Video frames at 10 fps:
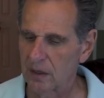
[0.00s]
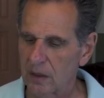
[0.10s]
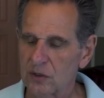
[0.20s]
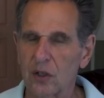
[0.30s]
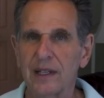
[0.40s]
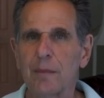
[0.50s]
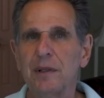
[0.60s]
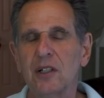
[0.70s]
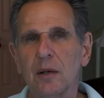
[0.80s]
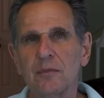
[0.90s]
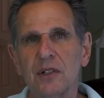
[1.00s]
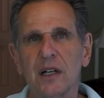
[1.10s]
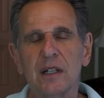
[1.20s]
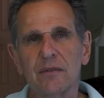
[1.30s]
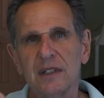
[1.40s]
So that becomes
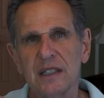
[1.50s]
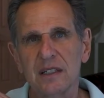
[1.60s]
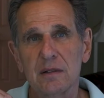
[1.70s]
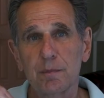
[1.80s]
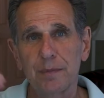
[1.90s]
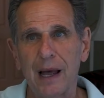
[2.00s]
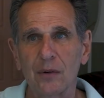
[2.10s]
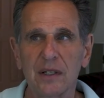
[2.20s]
kind of the spout.